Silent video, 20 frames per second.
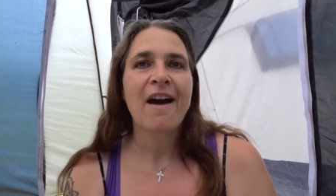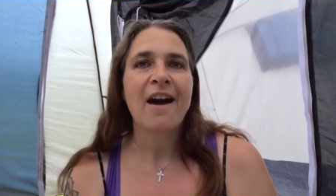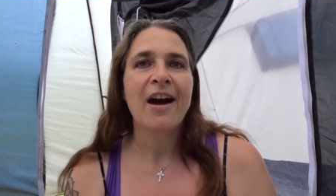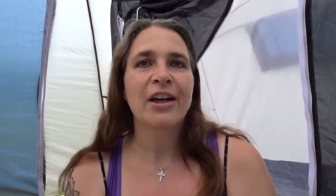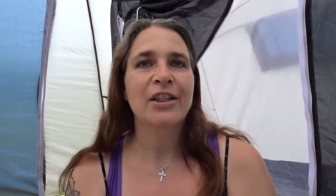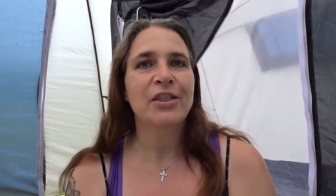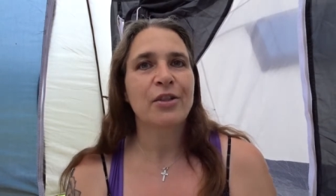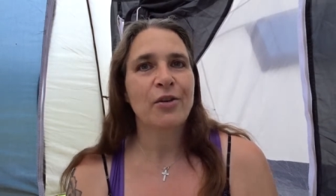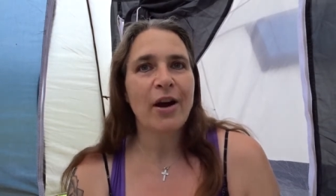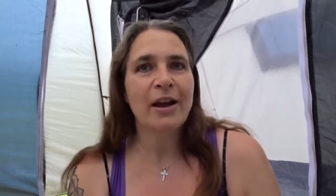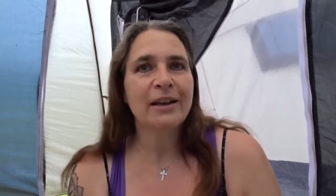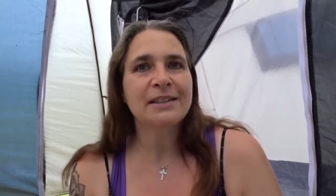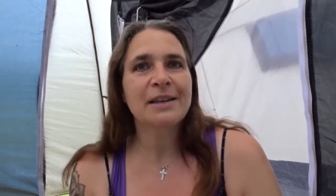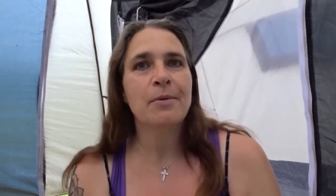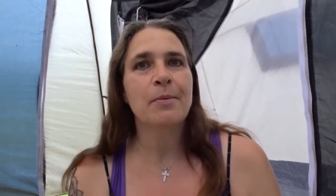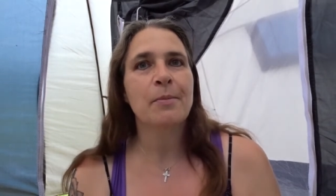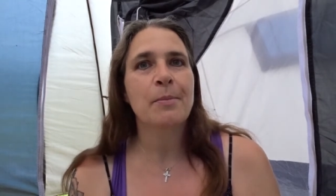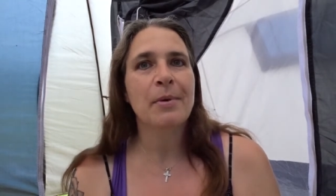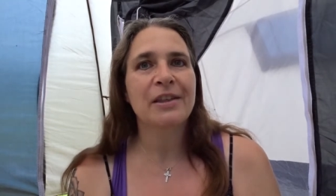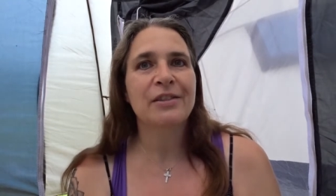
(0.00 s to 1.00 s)
I thought I'd
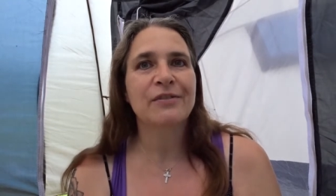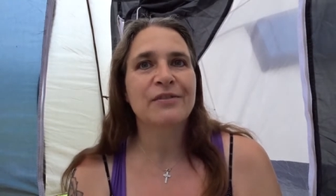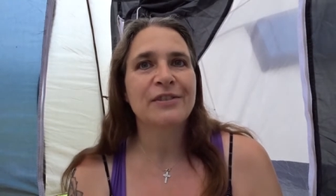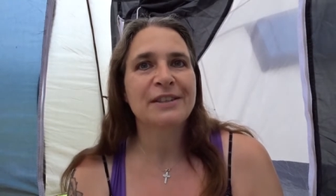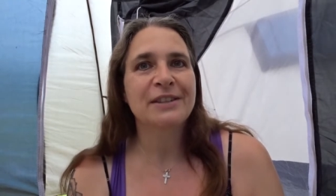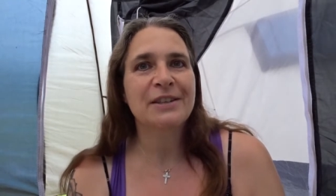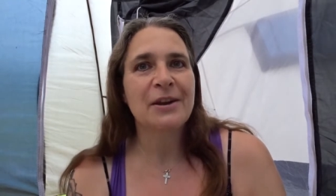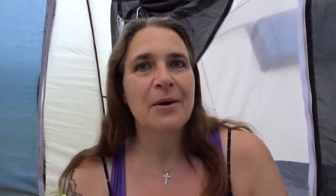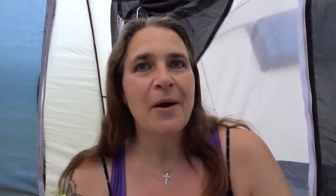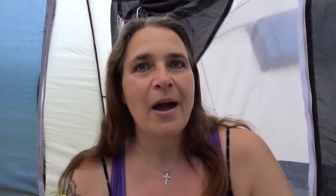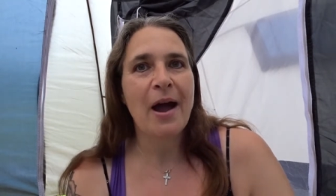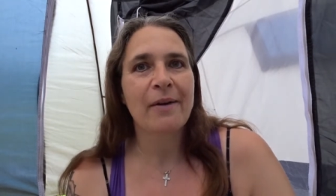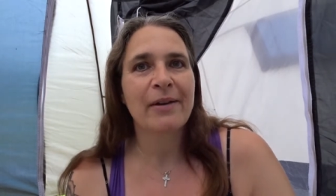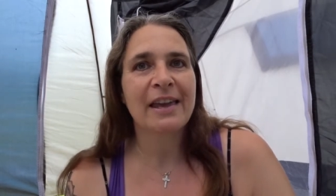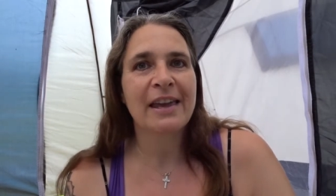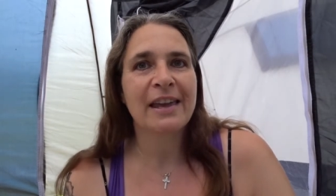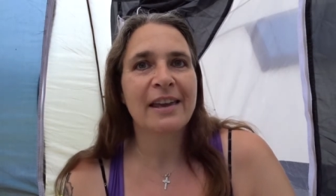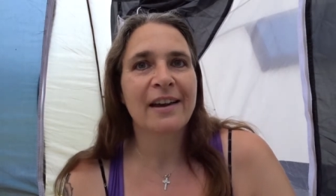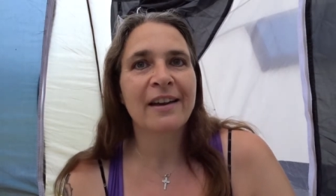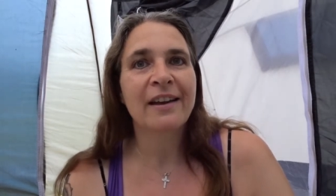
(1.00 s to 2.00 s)
come and make the video out
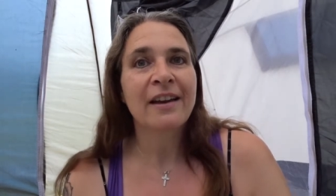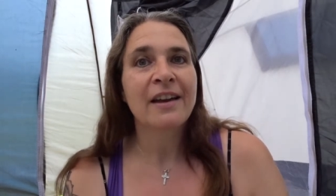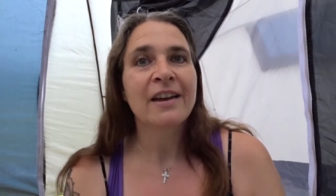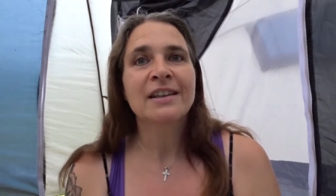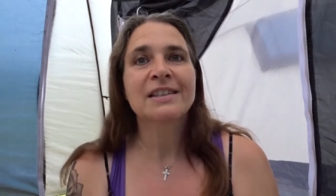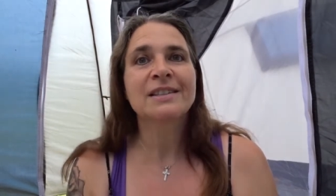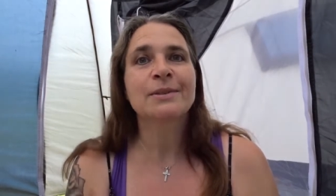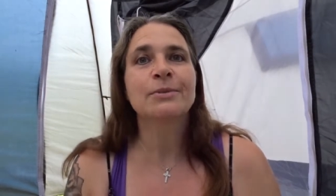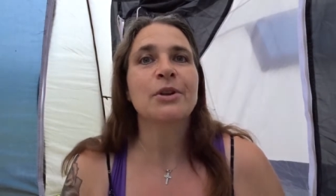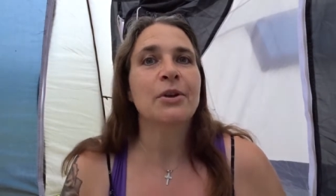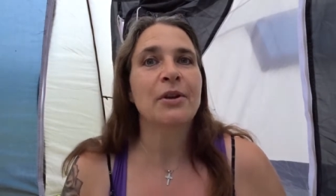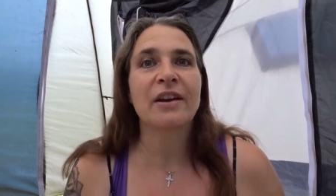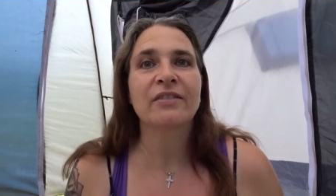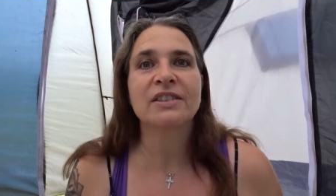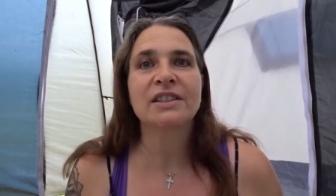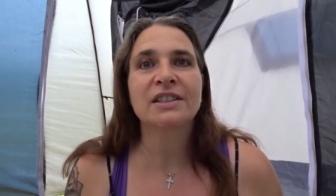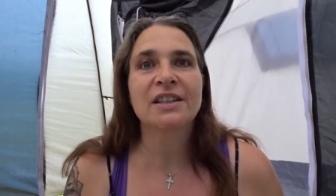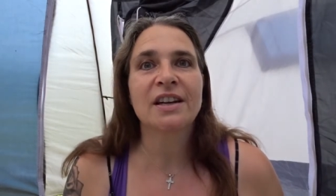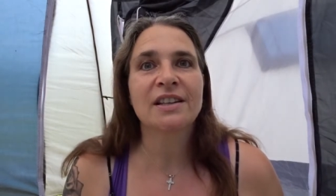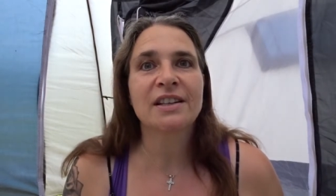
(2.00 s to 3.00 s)
here so we don't have
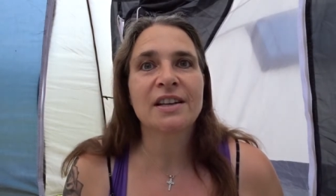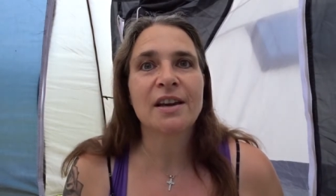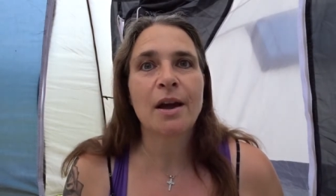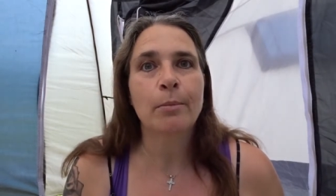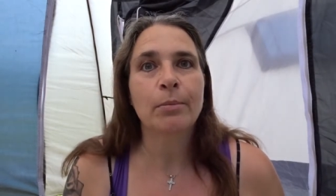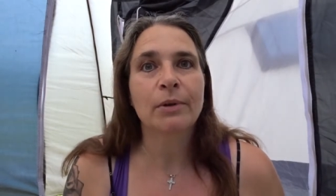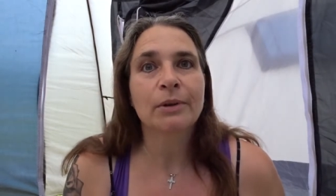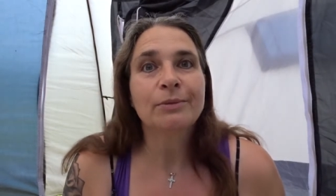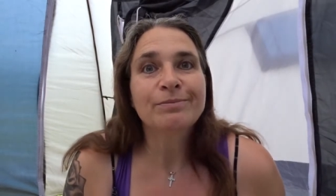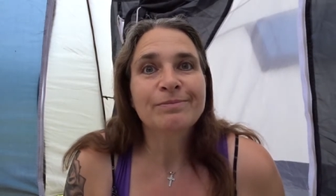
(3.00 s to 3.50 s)
to tidy up